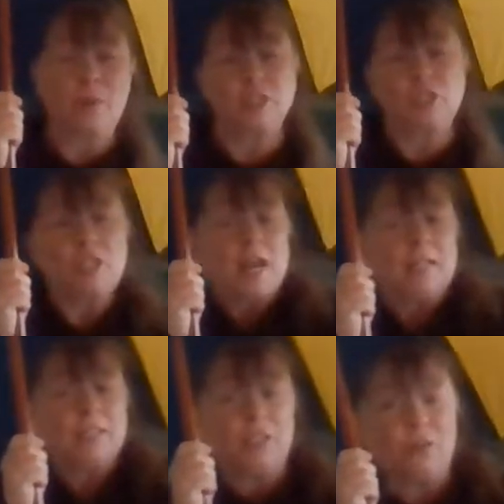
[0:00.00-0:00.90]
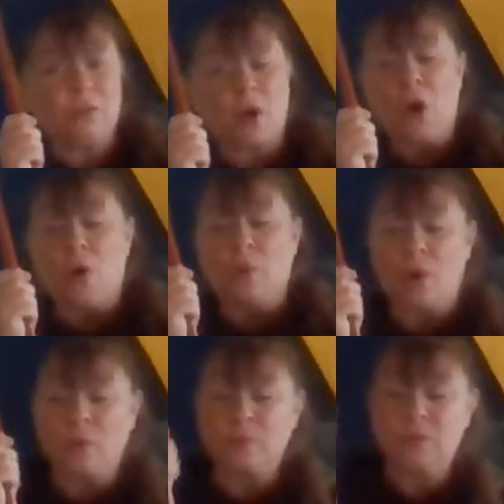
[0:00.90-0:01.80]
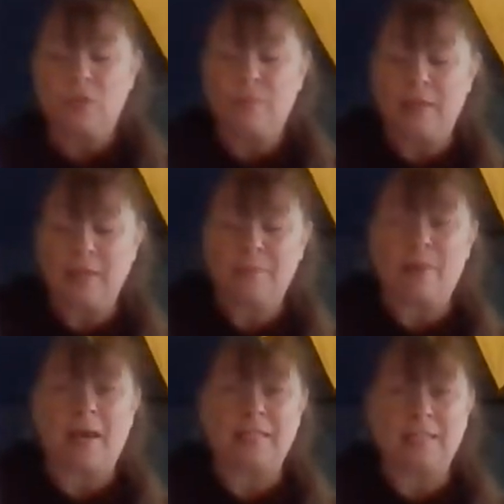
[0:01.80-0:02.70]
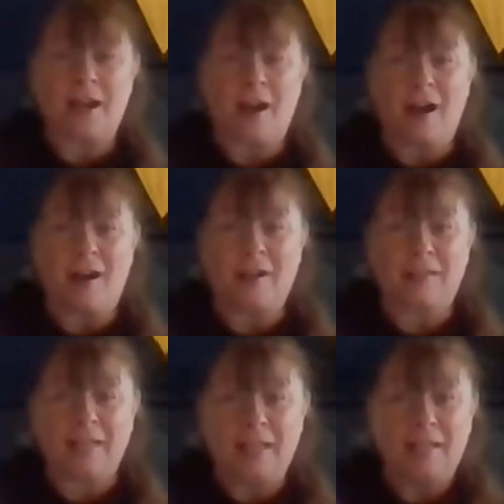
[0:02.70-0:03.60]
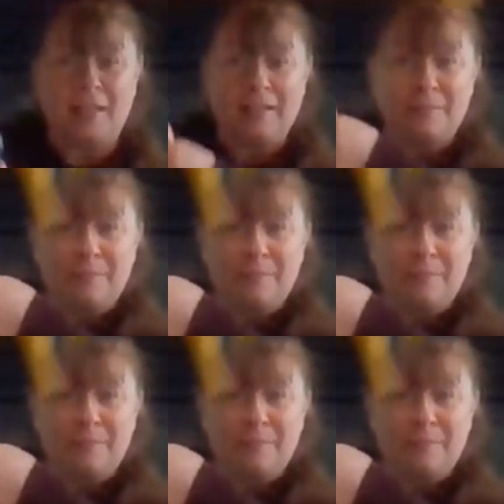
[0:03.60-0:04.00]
what should I do? Won't you be my darling?